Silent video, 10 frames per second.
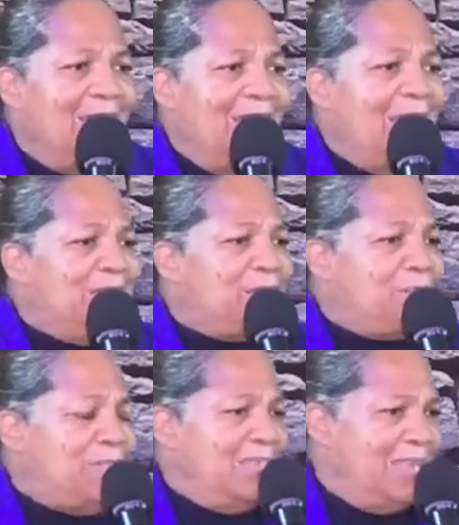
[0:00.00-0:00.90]
is
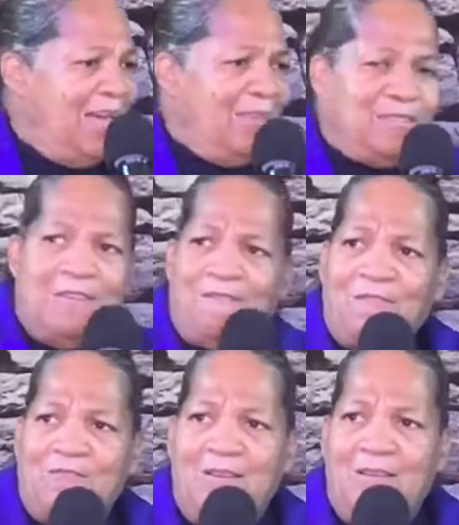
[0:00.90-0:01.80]

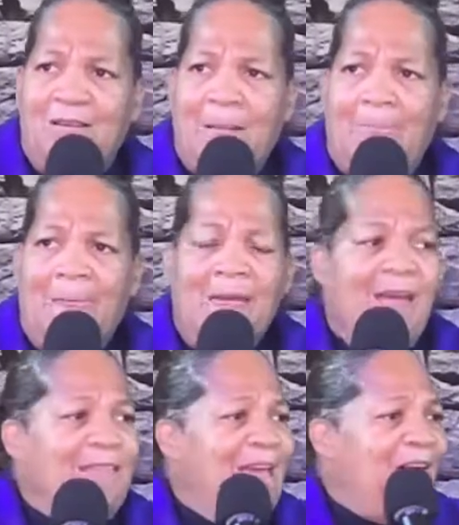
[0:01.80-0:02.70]
plentiful.
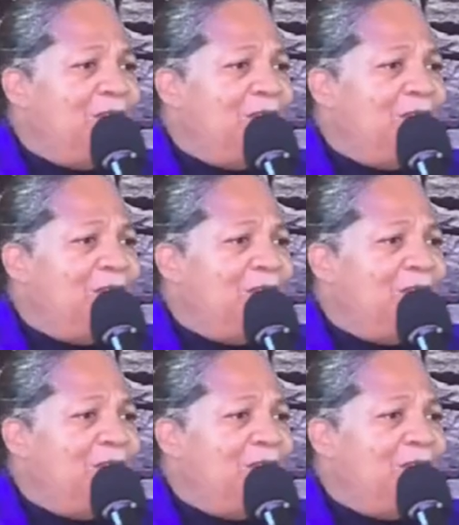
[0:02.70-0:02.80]
Now,